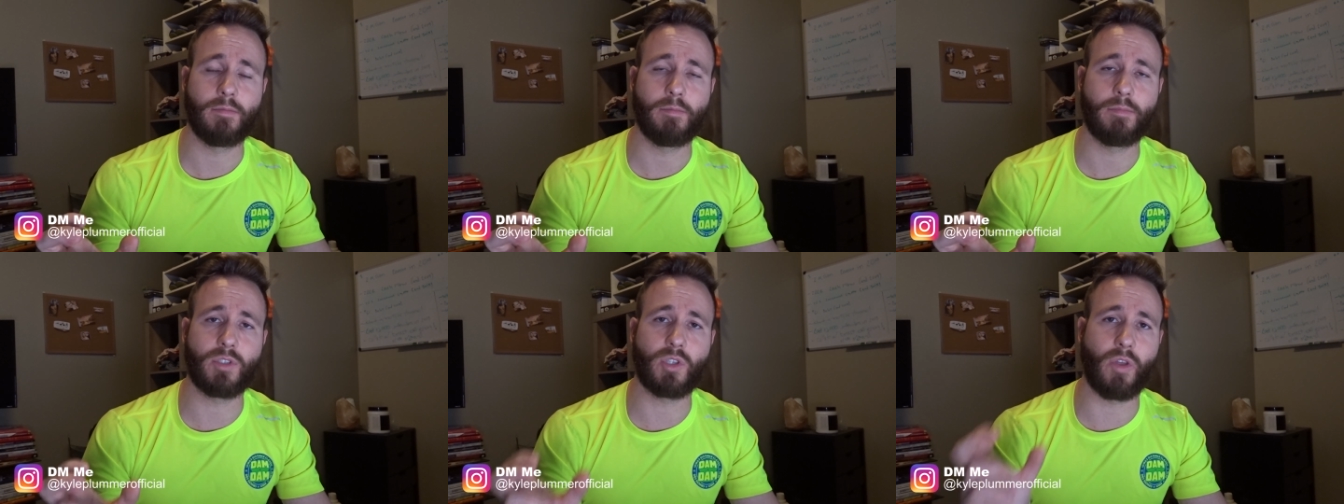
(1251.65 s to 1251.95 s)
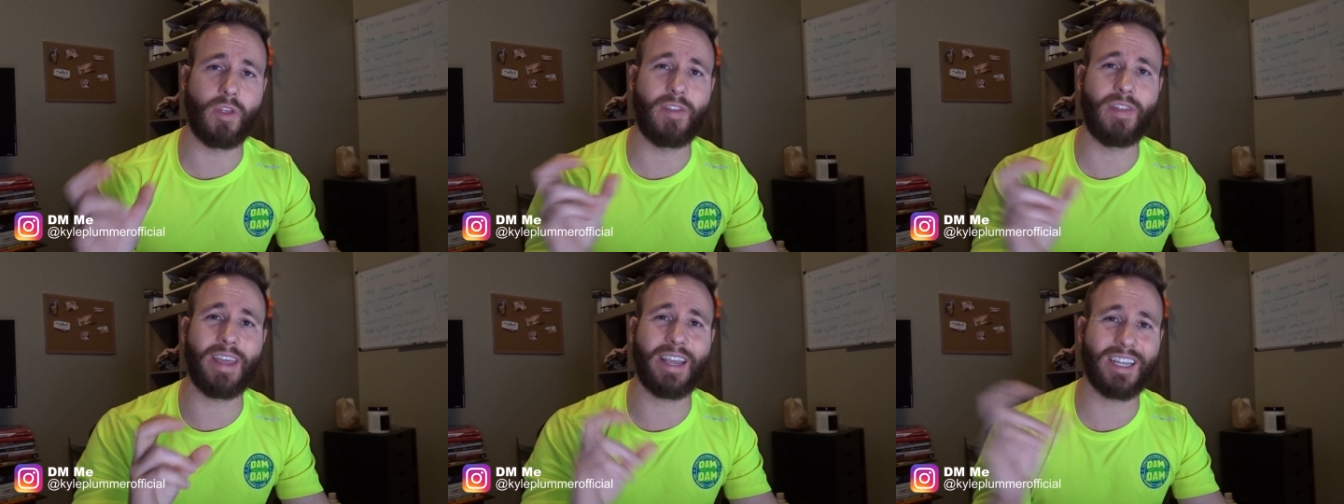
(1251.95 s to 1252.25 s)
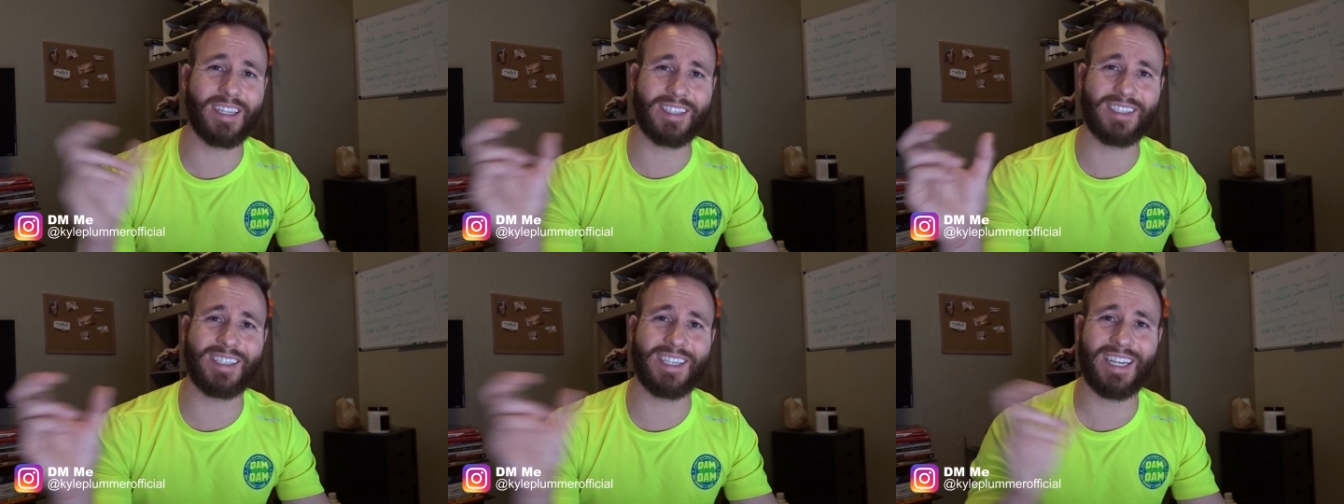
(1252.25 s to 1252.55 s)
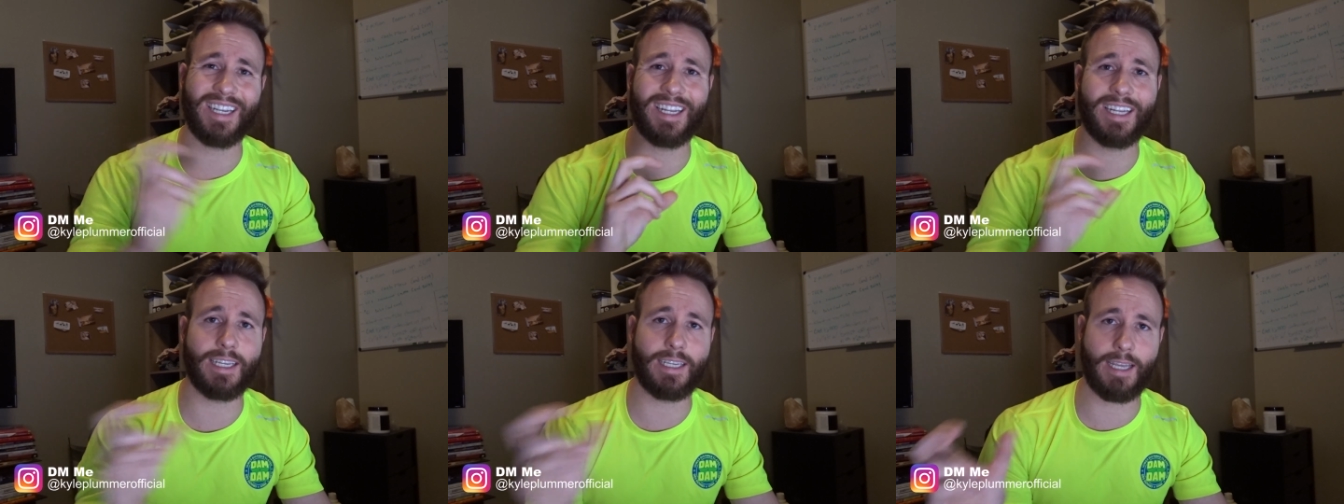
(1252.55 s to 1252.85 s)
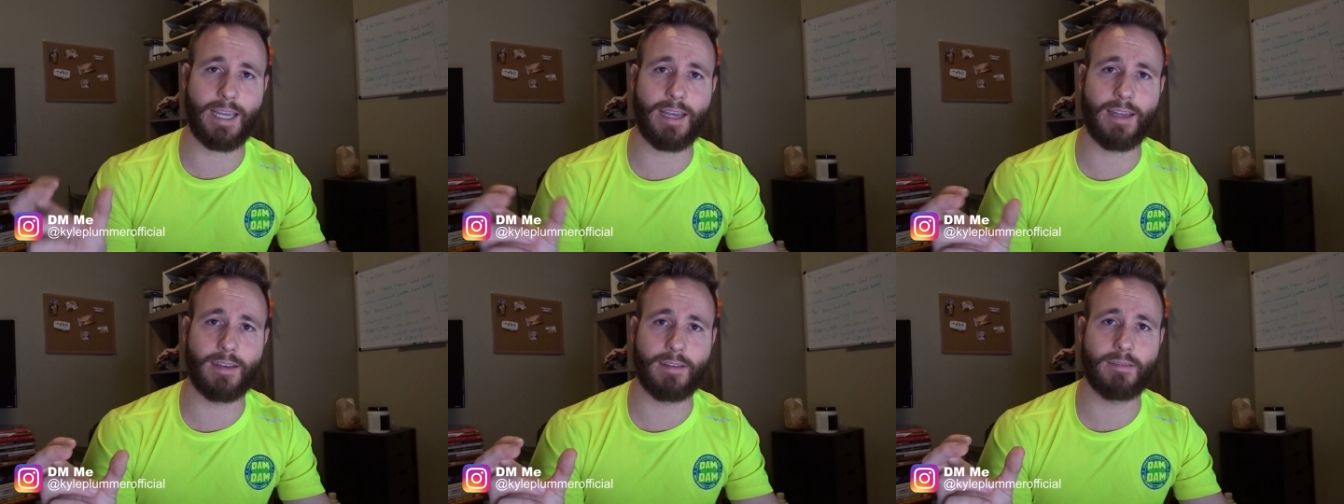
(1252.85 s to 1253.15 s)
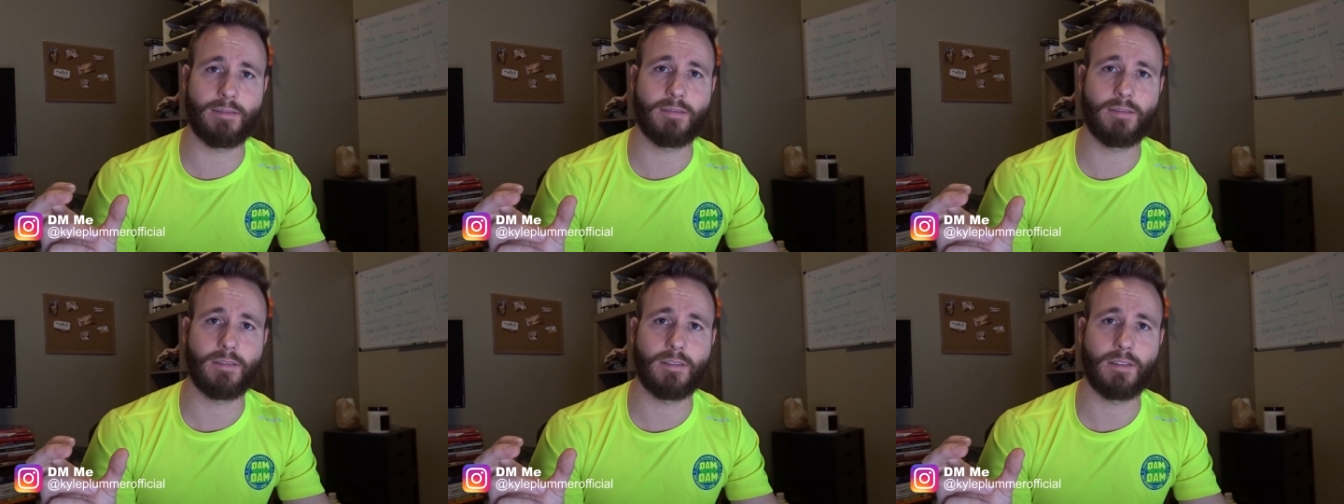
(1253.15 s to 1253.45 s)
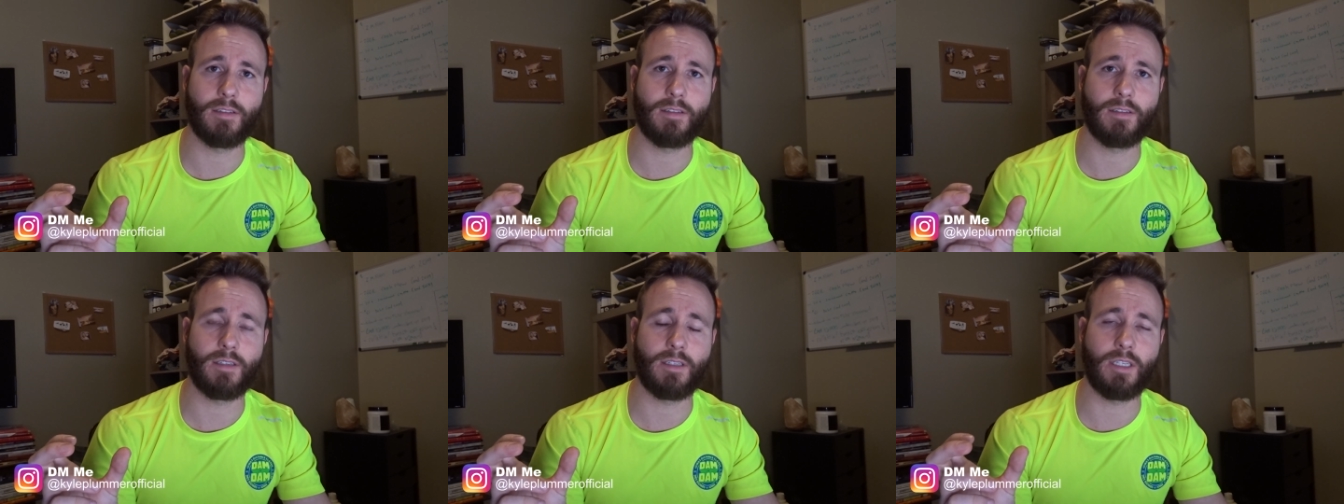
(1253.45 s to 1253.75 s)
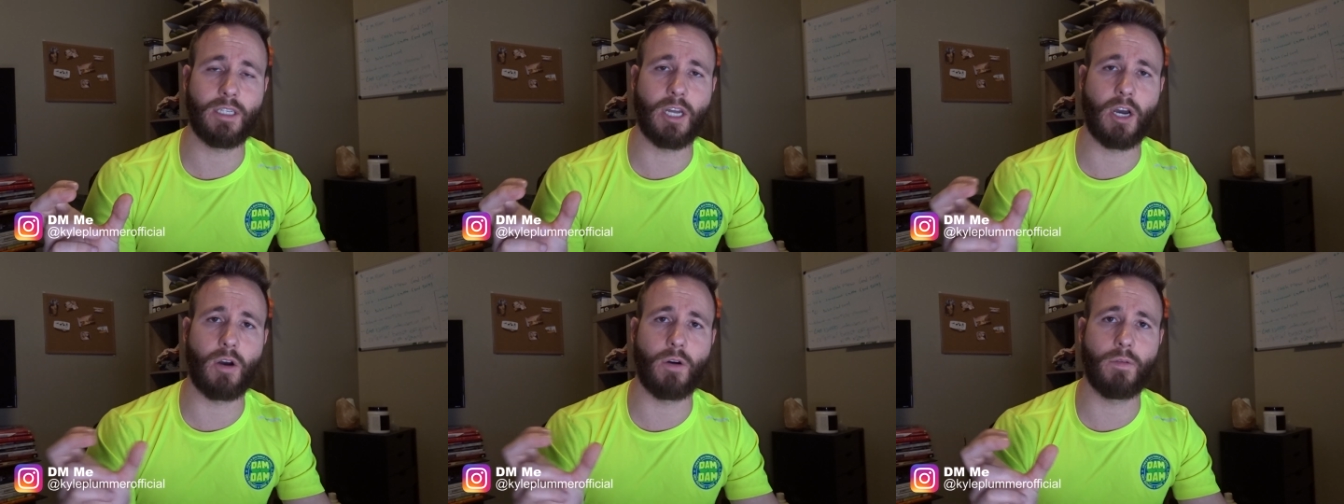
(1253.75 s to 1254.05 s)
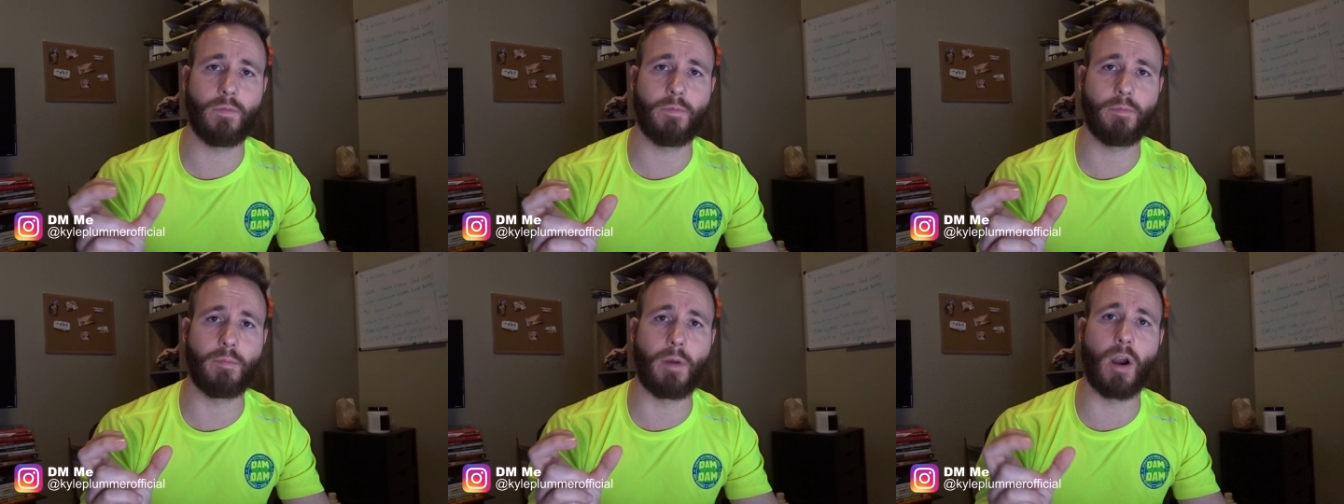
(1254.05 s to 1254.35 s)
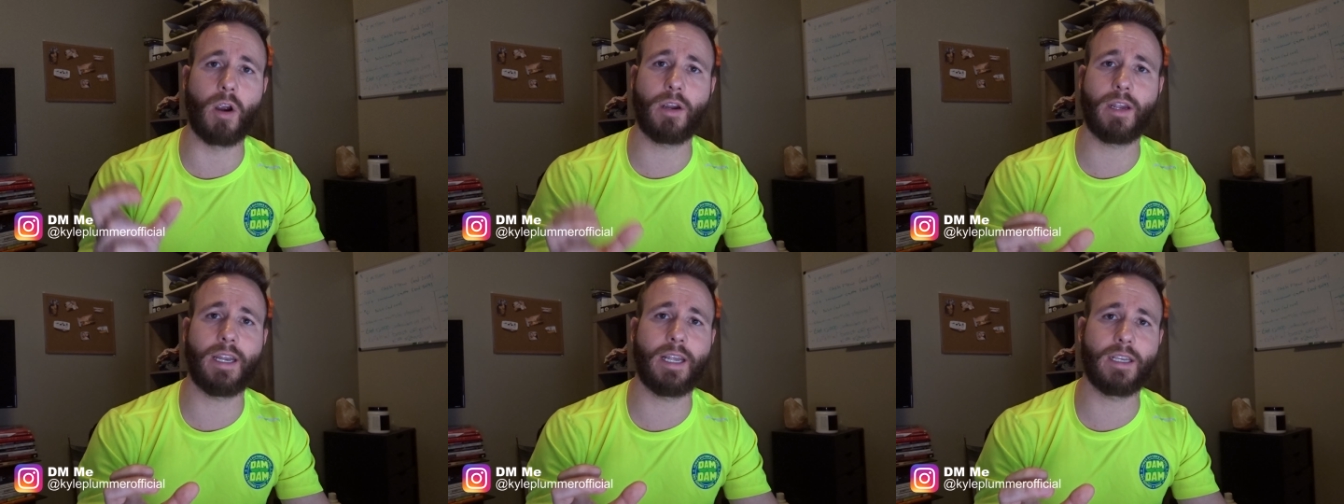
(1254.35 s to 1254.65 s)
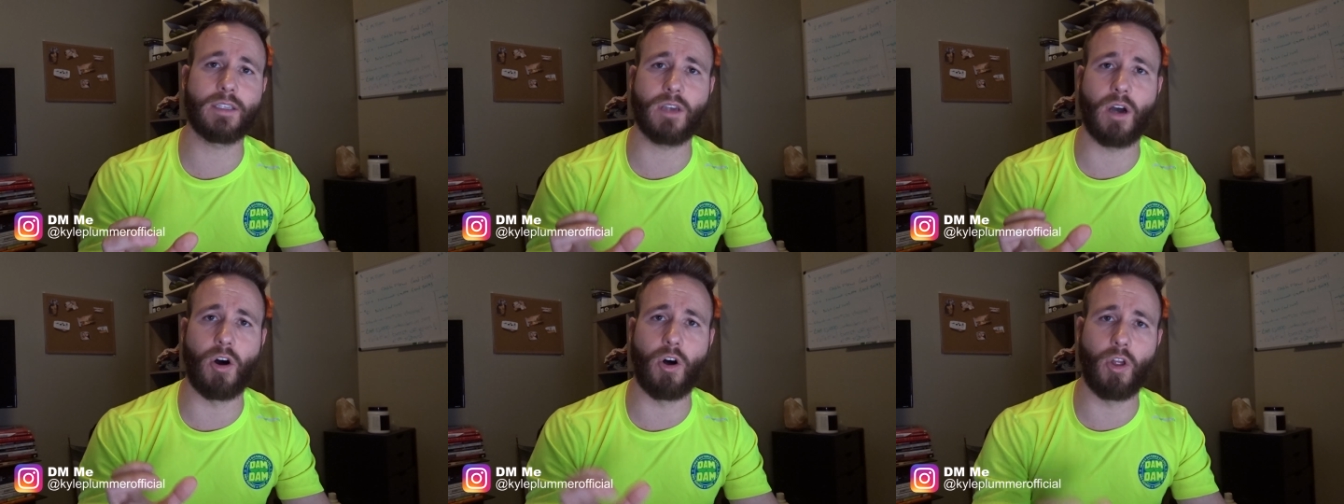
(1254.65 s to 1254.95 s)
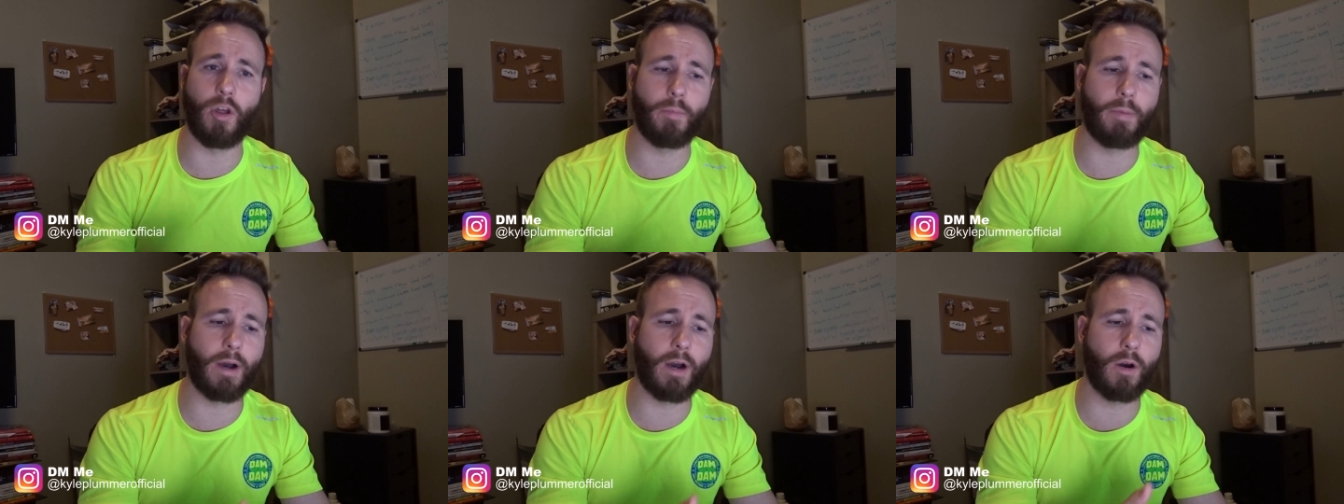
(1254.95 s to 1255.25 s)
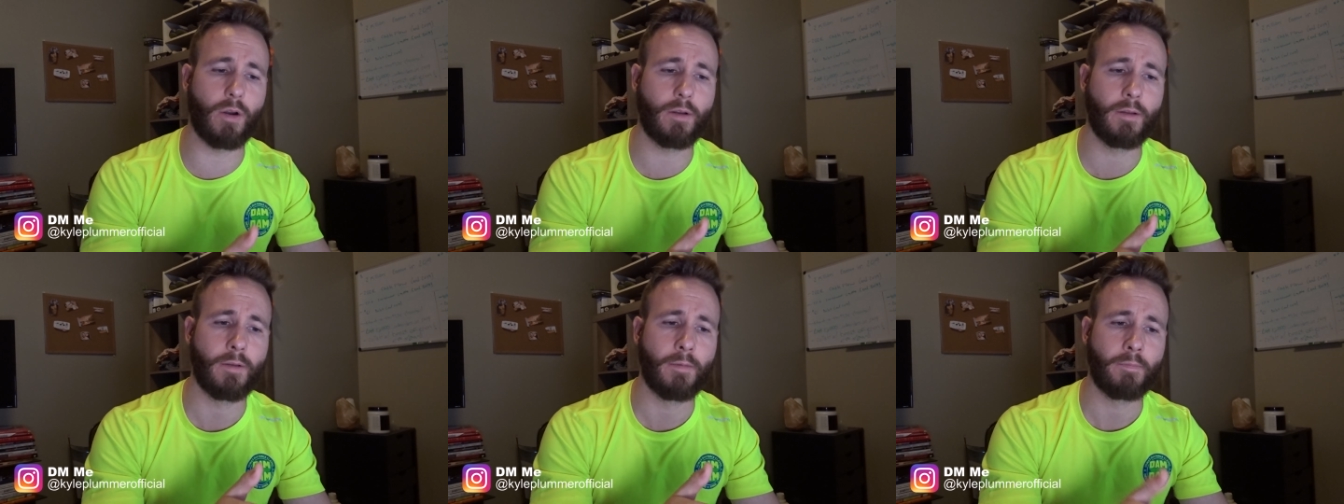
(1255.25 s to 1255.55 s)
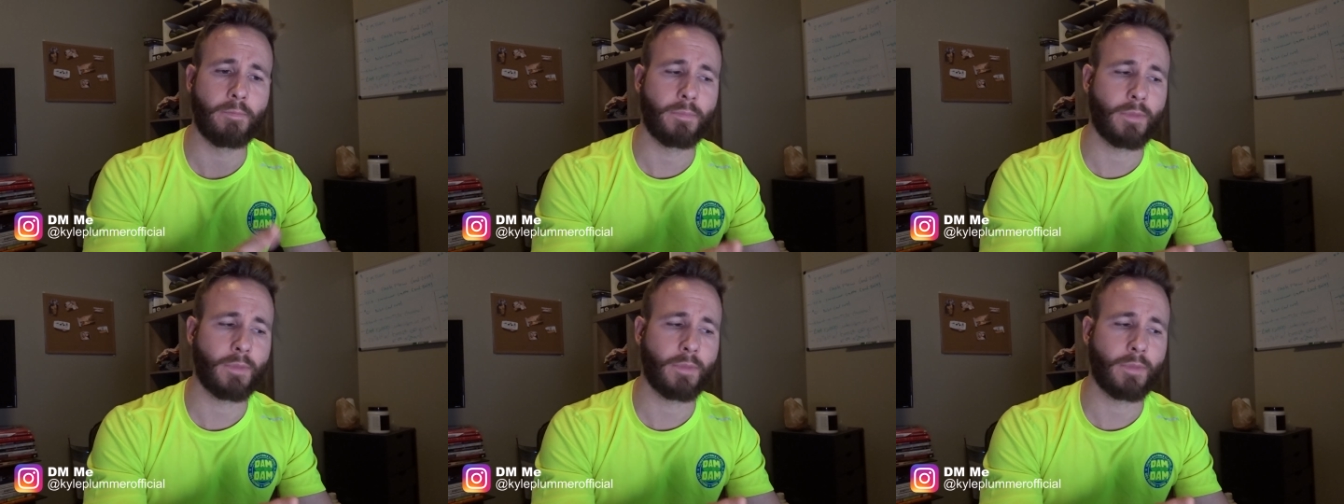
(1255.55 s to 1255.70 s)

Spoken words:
so then they can see it again. Marketing is all about